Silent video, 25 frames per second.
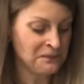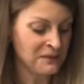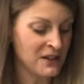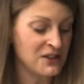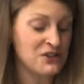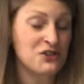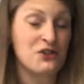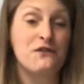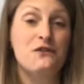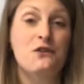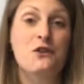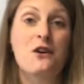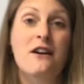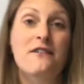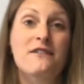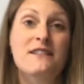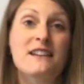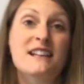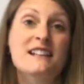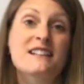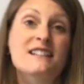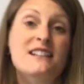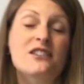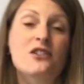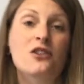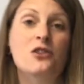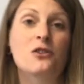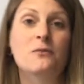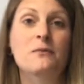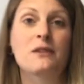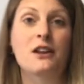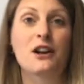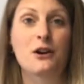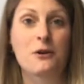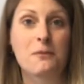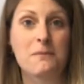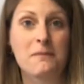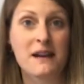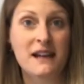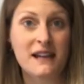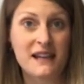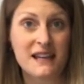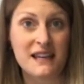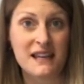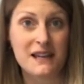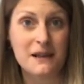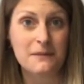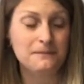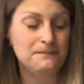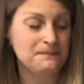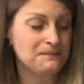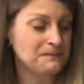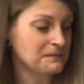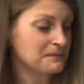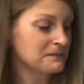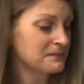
So if you have kids at home that are picky,